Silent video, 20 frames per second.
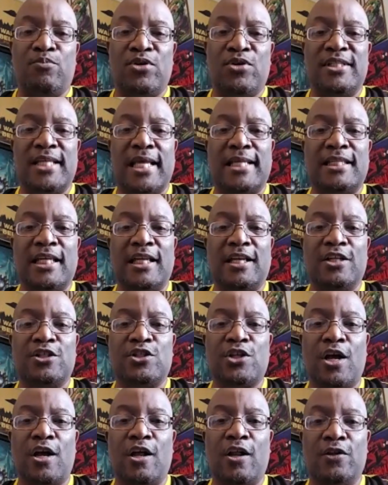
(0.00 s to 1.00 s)
presenting the
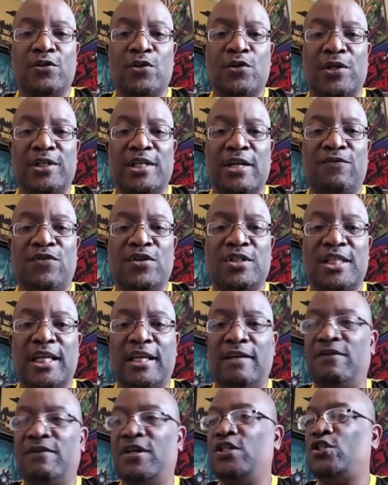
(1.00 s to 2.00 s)
skulls on different
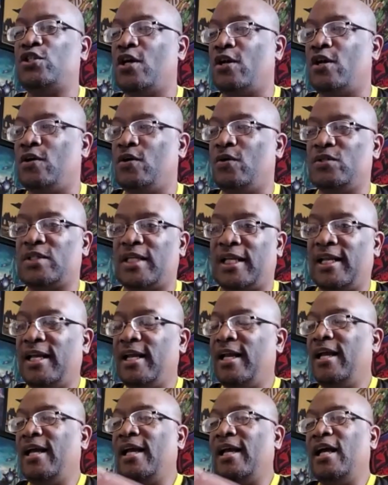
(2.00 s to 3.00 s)
TV shows and,
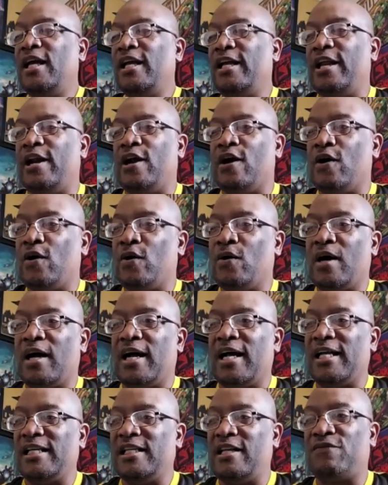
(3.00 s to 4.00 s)

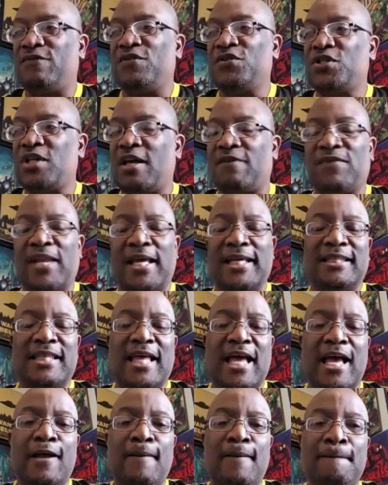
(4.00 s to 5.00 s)
different stuff like
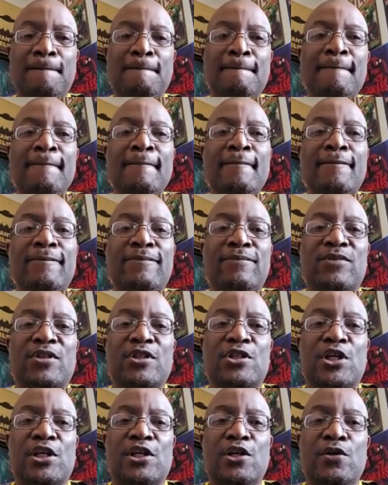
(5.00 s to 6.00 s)
that
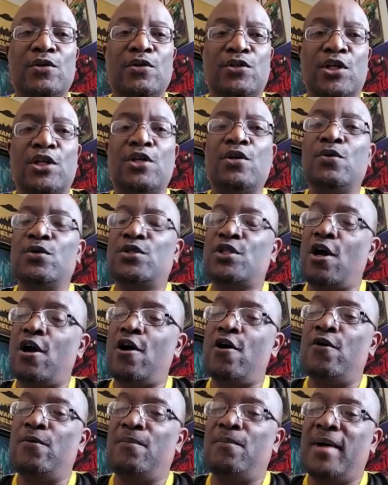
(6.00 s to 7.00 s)
to use to
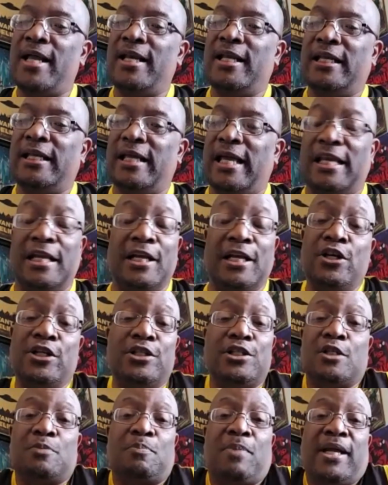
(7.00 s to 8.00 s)
earn money. And it could
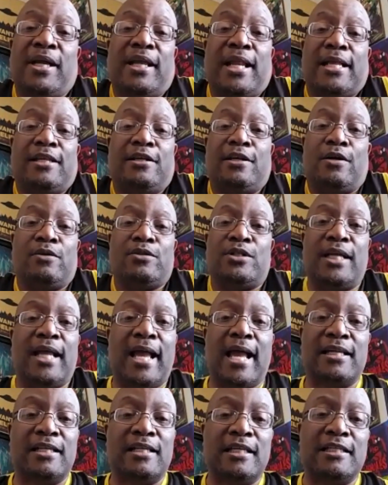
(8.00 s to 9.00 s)
just be that, she
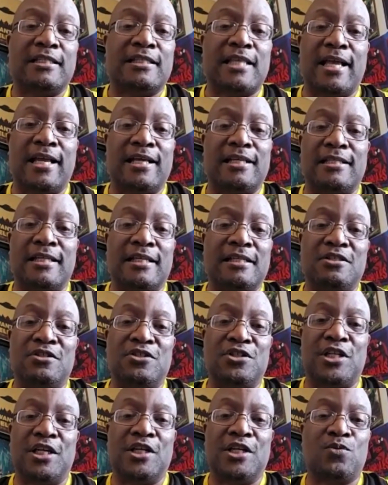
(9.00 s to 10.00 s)
had these things and
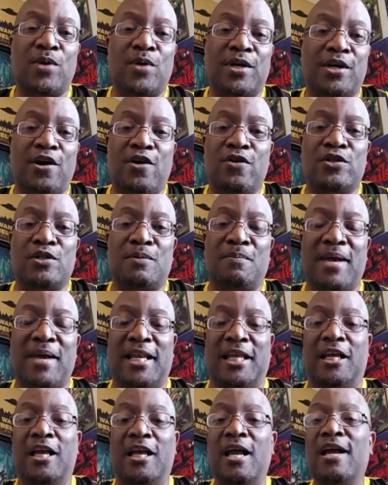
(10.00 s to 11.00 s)
she just wanted to earn some
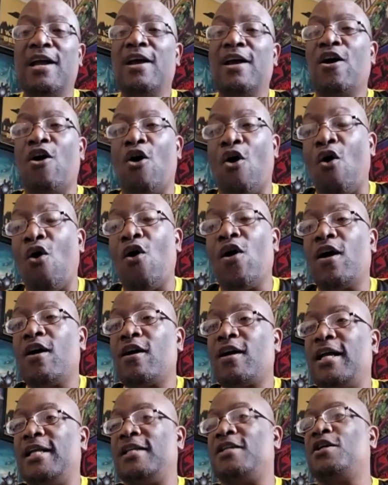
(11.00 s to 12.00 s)
money. Or
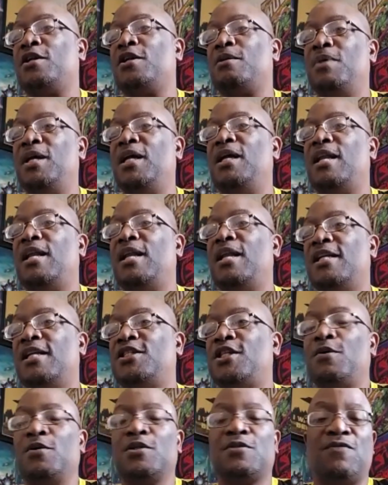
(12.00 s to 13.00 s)
it could be that
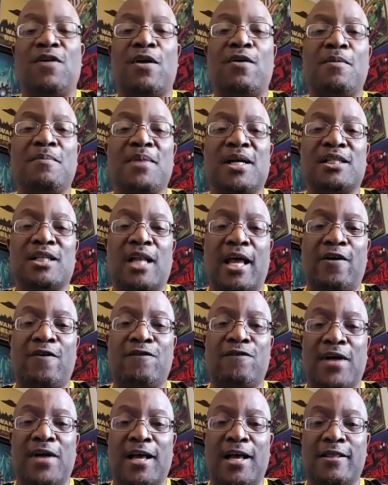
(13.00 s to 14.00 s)
she was very much like her
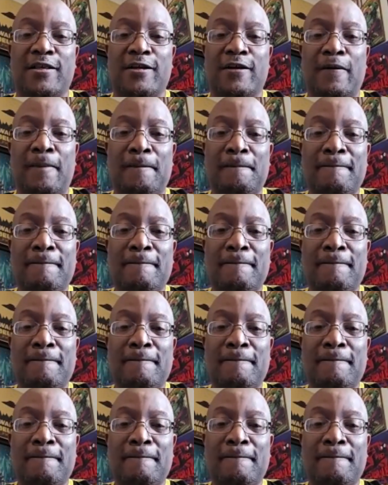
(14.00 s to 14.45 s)
father